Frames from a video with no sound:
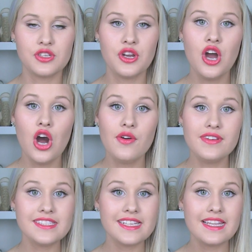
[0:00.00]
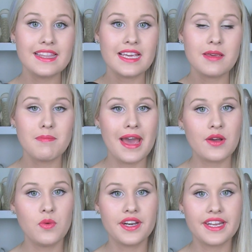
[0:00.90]
So obviously the
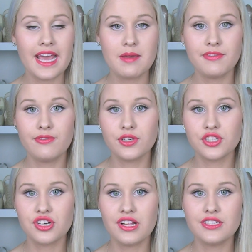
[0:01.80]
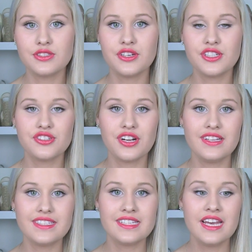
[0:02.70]
MAC one came before Australis, so
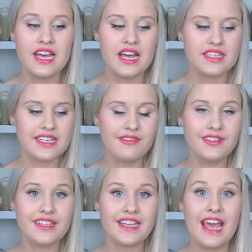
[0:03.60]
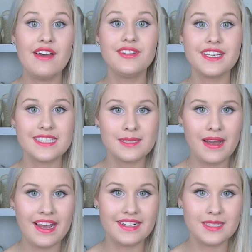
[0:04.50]
Australis definitely heavily
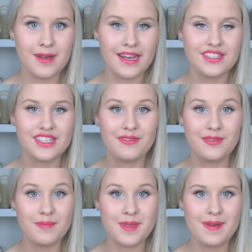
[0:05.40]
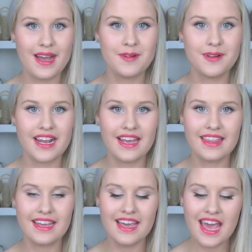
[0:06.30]
inspired its packaging from the MAC one, I
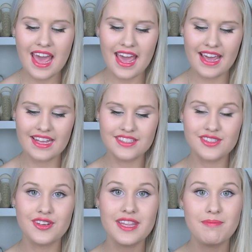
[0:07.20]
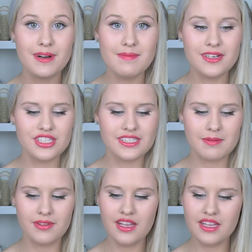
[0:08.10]
think, and so they're pretty much
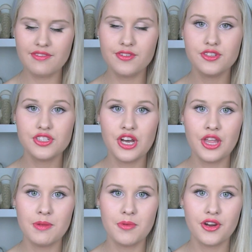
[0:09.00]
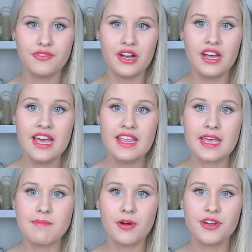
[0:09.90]
similar. If you turn them over,
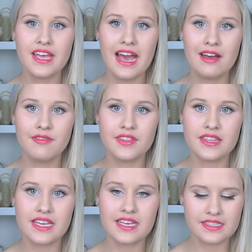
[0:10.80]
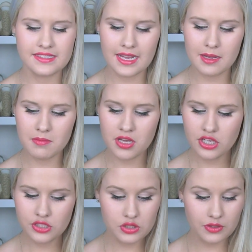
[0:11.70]
they both have the same
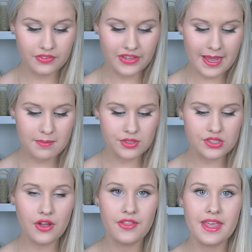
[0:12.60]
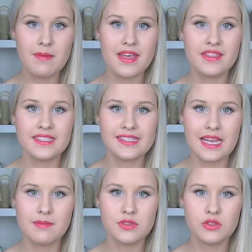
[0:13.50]
sort of labels on them and the
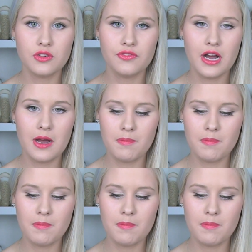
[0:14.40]
same sort of